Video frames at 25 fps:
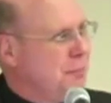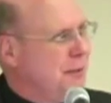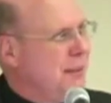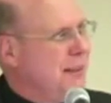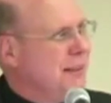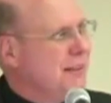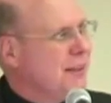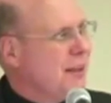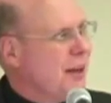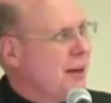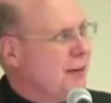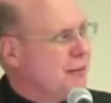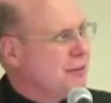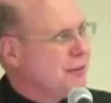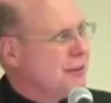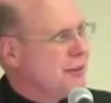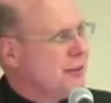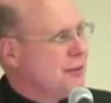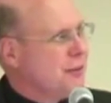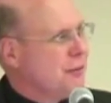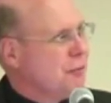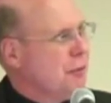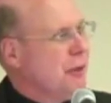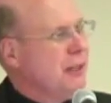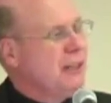be loved.
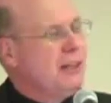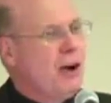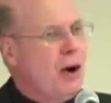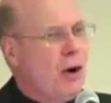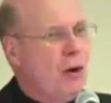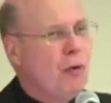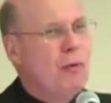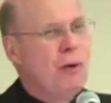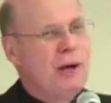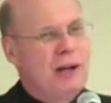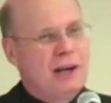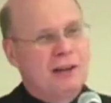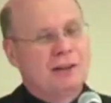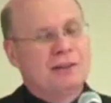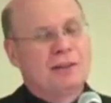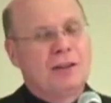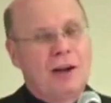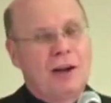We know we are